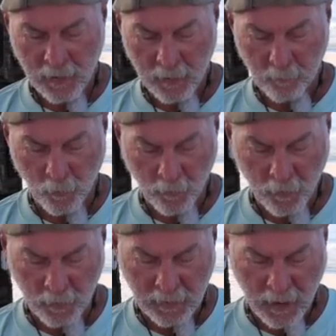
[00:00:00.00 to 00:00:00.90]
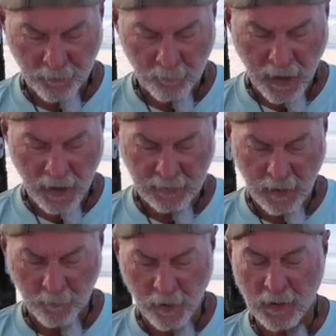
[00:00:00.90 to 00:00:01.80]
and pull the hook out the back,
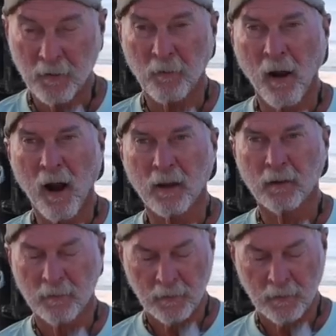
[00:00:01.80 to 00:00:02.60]
and I'm ready to rock.